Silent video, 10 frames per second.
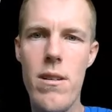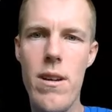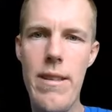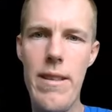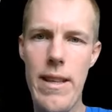
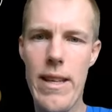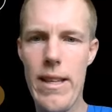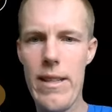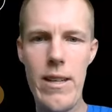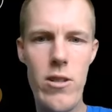and
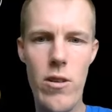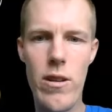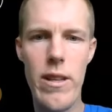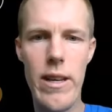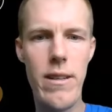like they
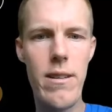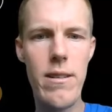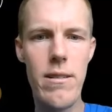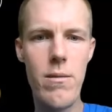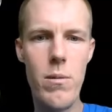started, like,
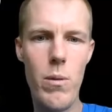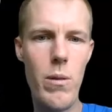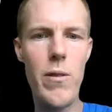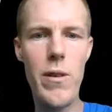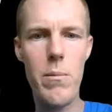we'd
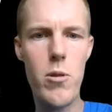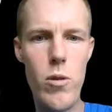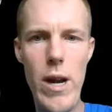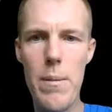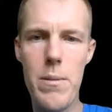feed them
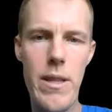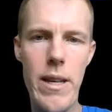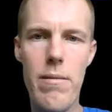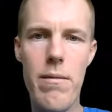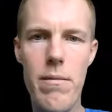scraps and
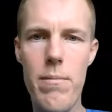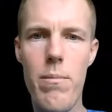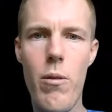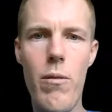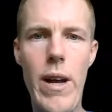they'd
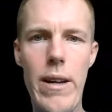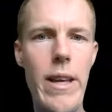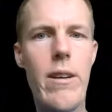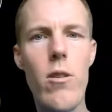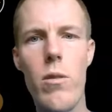provide
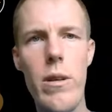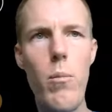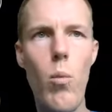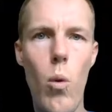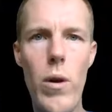like early
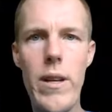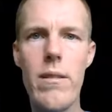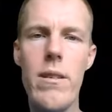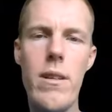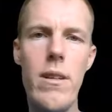warning